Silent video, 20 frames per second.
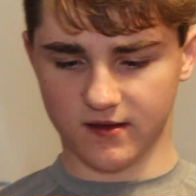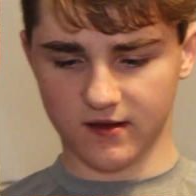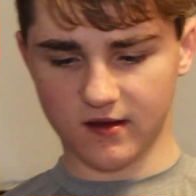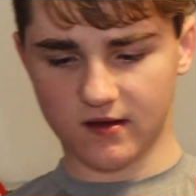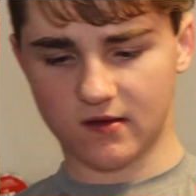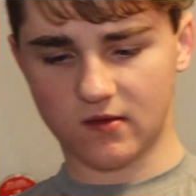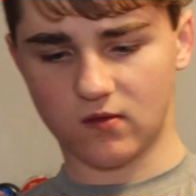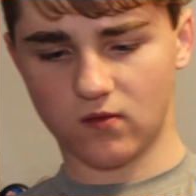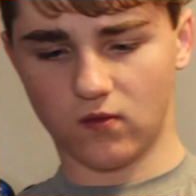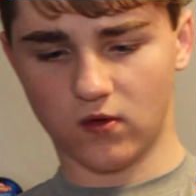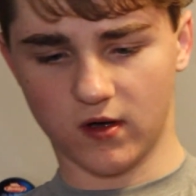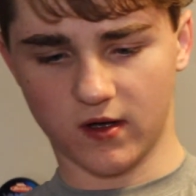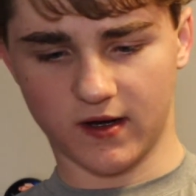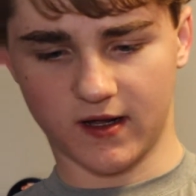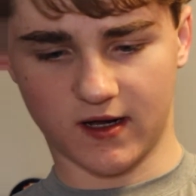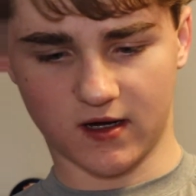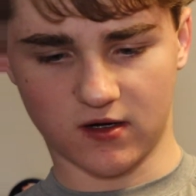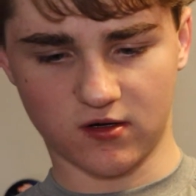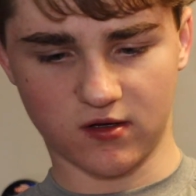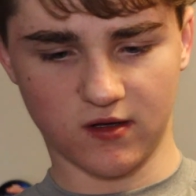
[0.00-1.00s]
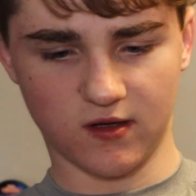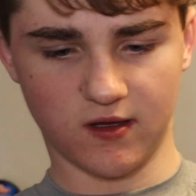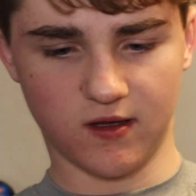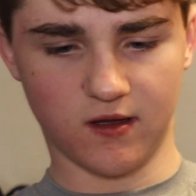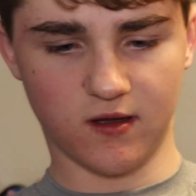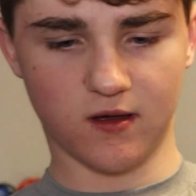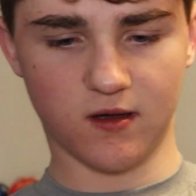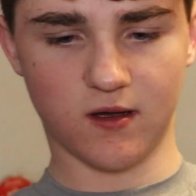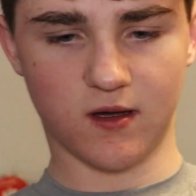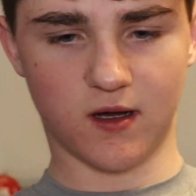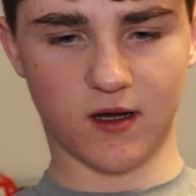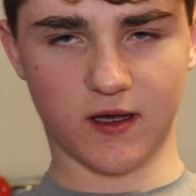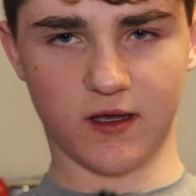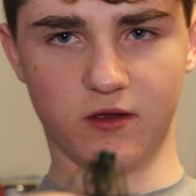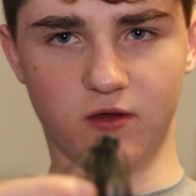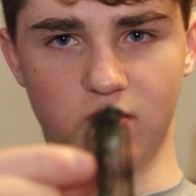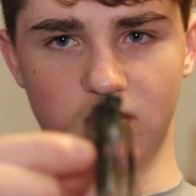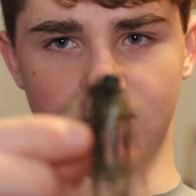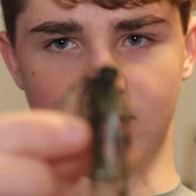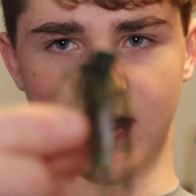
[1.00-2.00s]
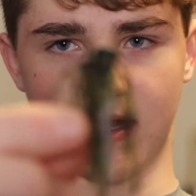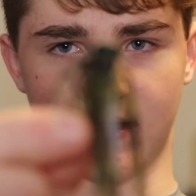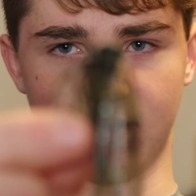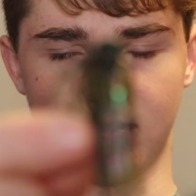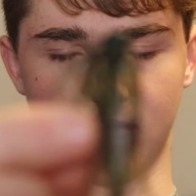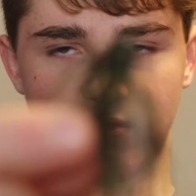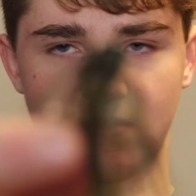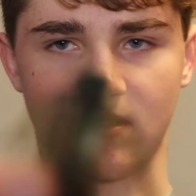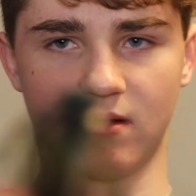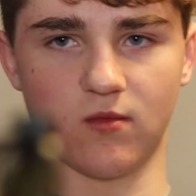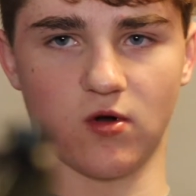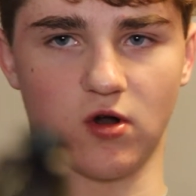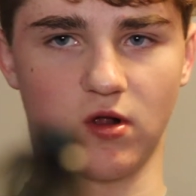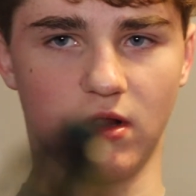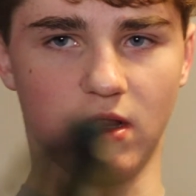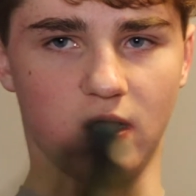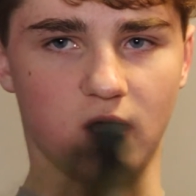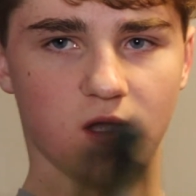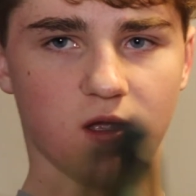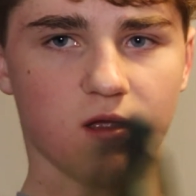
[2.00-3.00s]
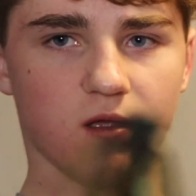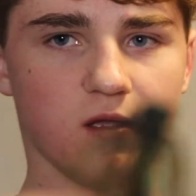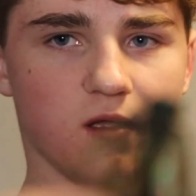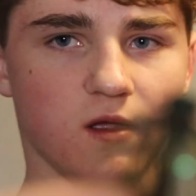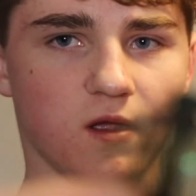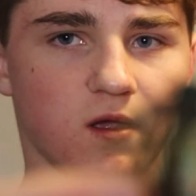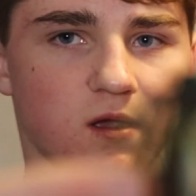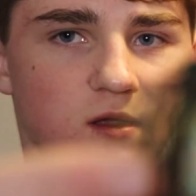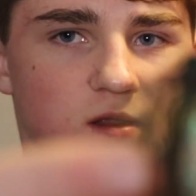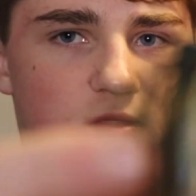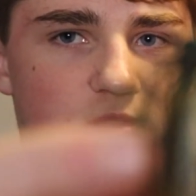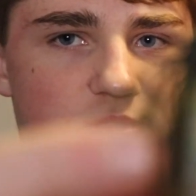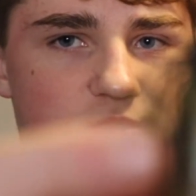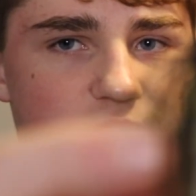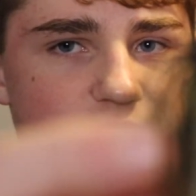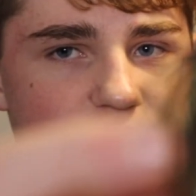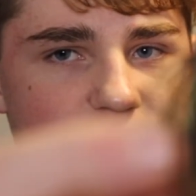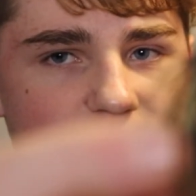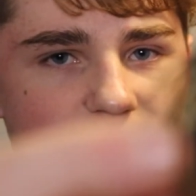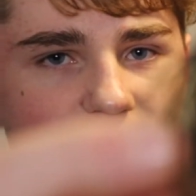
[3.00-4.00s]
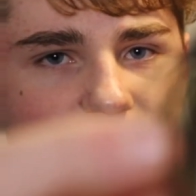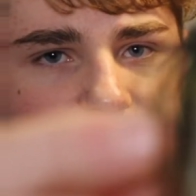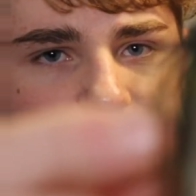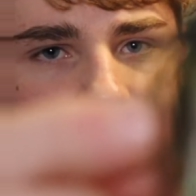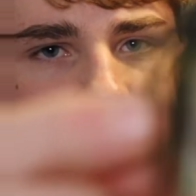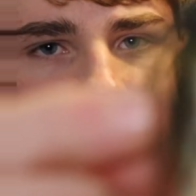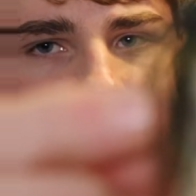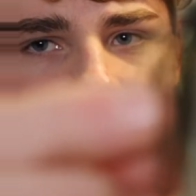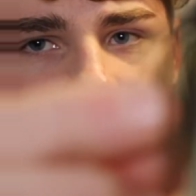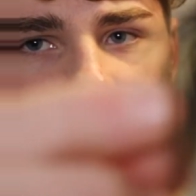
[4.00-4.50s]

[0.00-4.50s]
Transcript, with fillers: this one actually I used back in the summer a lot. This is the